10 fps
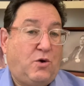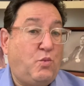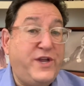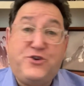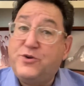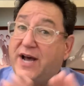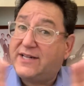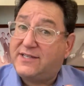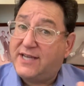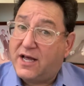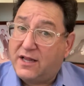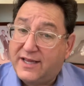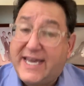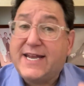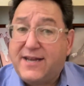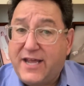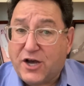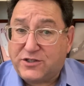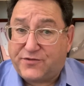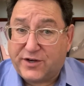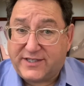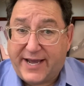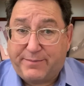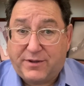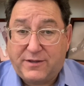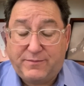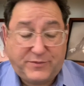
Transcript: We do not sell kitnios, for example.